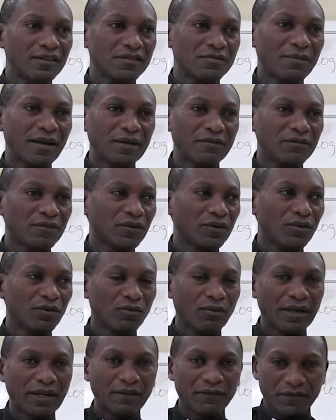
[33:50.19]
smartphone
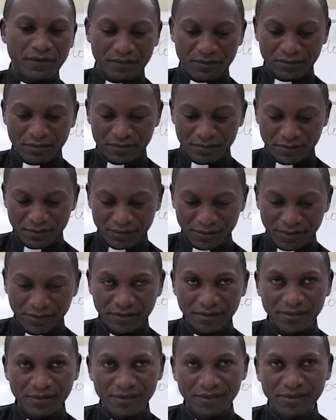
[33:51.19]
already.
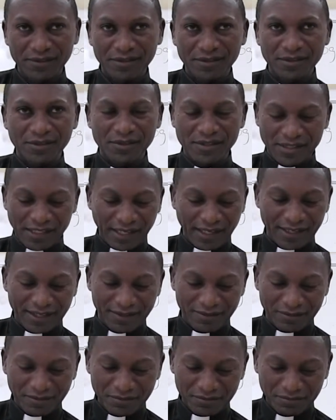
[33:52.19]
and you say it.
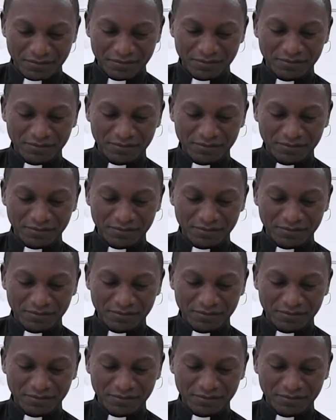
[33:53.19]
Oh.